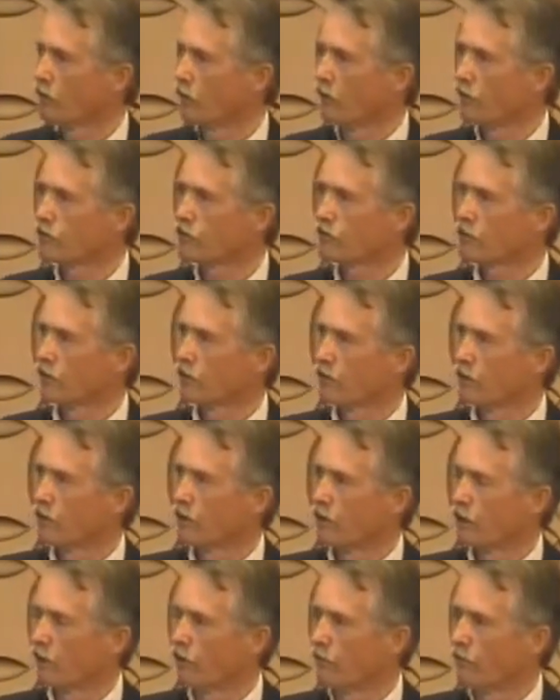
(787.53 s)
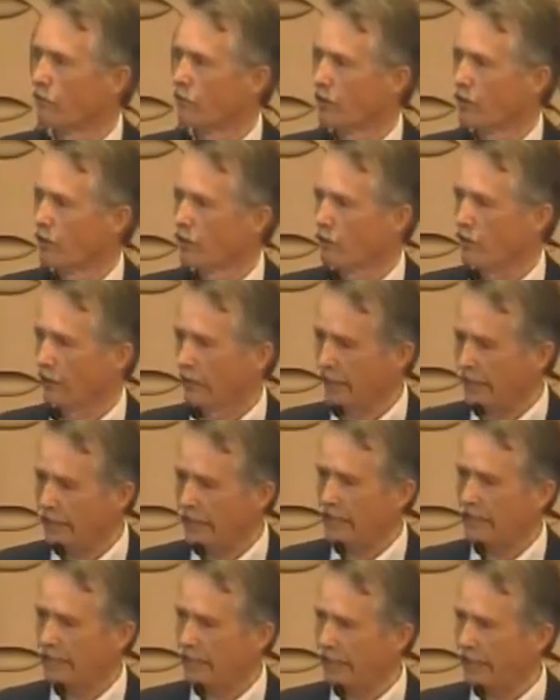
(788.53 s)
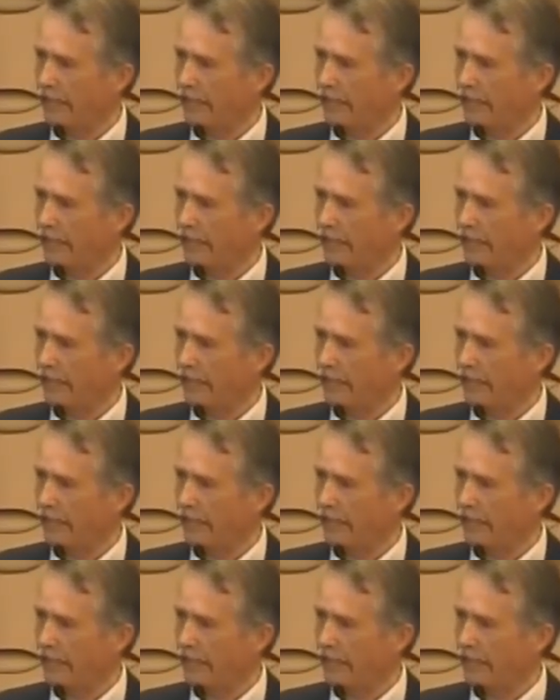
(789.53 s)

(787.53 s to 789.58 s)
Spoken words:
it's the heat